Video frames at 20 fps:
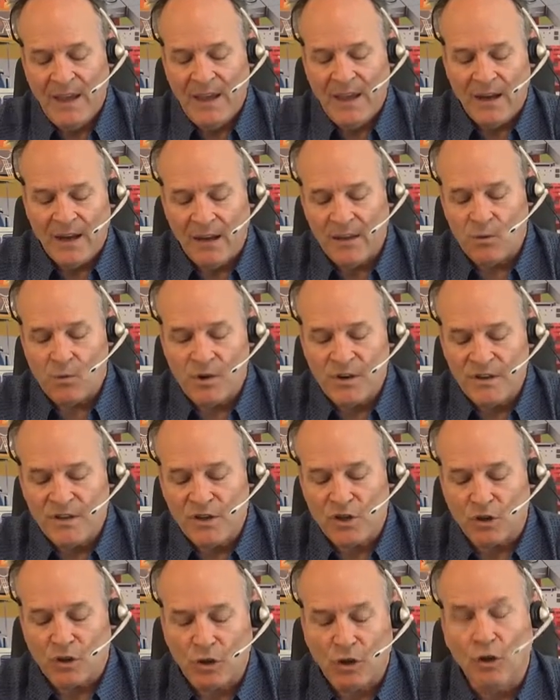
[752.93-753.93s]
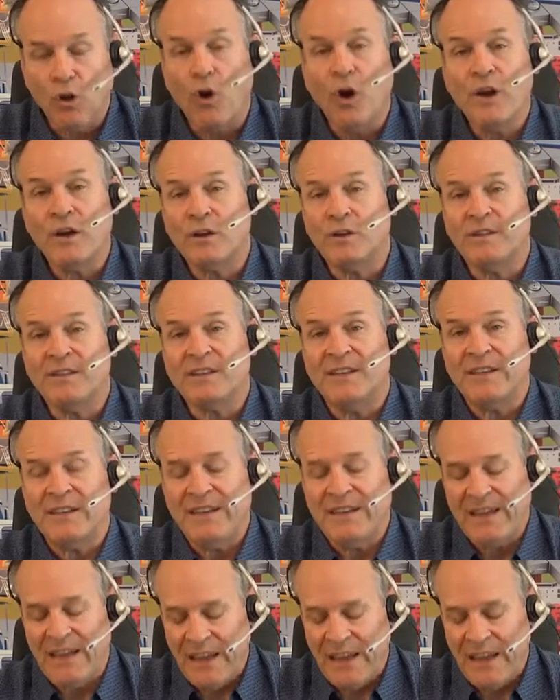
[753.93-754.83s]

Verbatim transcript: in other words, your loyalty